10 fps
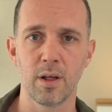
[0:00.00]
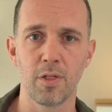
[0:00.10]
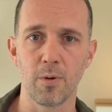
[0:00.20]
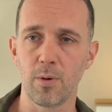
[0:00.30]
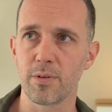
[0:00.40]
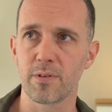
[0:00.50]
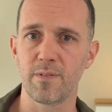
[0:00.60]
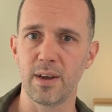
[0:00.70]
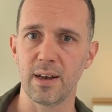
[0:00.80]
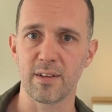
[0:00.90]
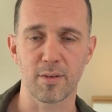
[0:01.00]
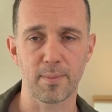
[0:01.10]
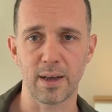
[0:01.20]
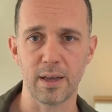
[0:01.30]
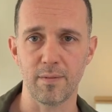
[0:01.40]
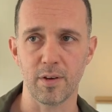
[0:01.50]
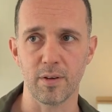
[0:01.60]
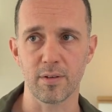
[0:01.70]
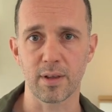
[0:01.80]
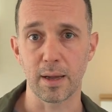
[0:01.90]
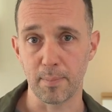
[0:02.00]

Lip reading: thoughts, feelings, and behaviours and